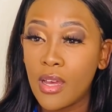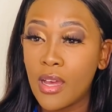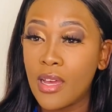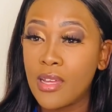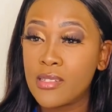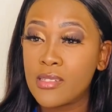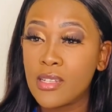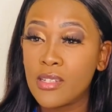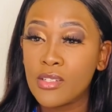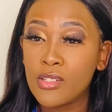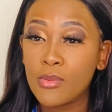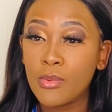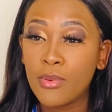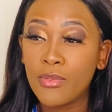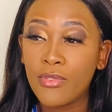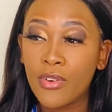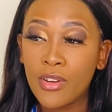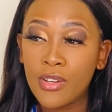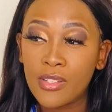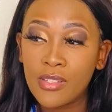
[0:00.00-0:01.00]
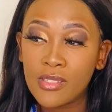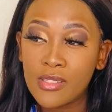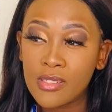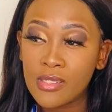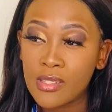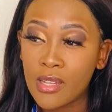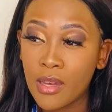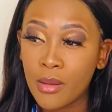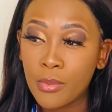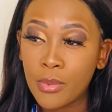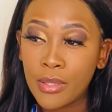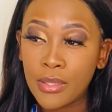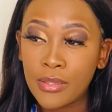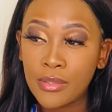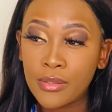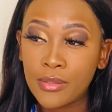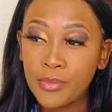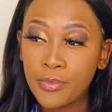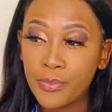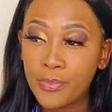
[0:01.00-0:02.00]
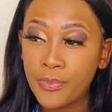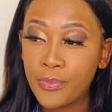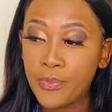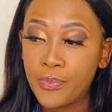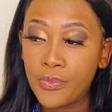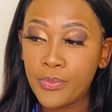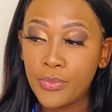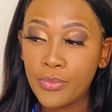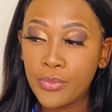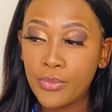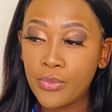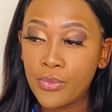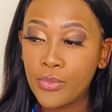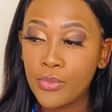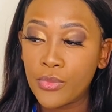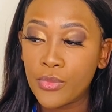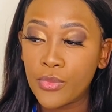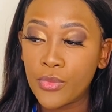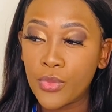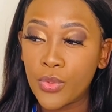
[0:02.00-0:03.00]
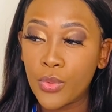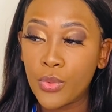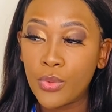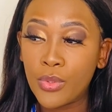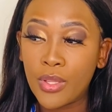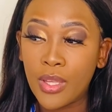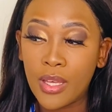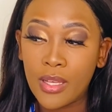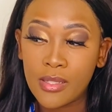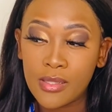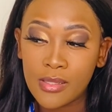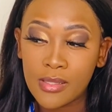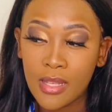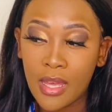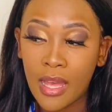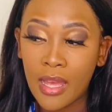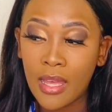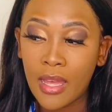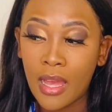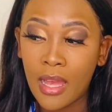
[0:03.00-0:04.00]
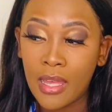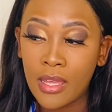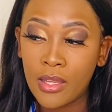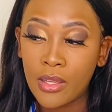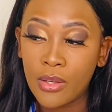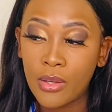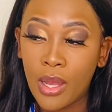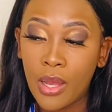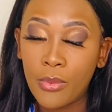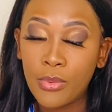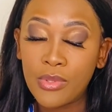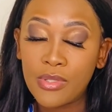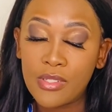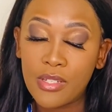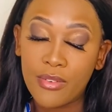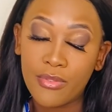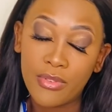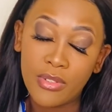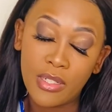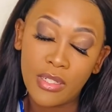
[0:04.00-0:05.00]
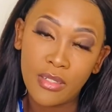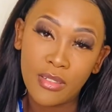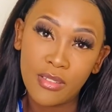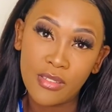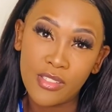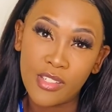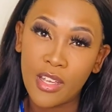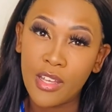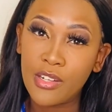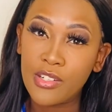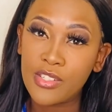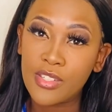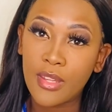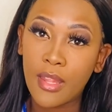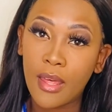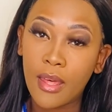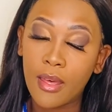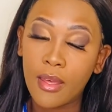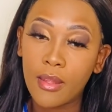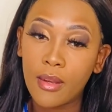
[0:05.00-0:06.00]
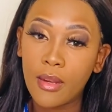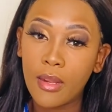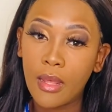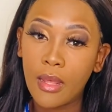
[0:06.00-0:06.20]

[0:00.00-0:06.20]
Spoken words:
I tend to be very stubborn. Oh yes, I would definitely change that.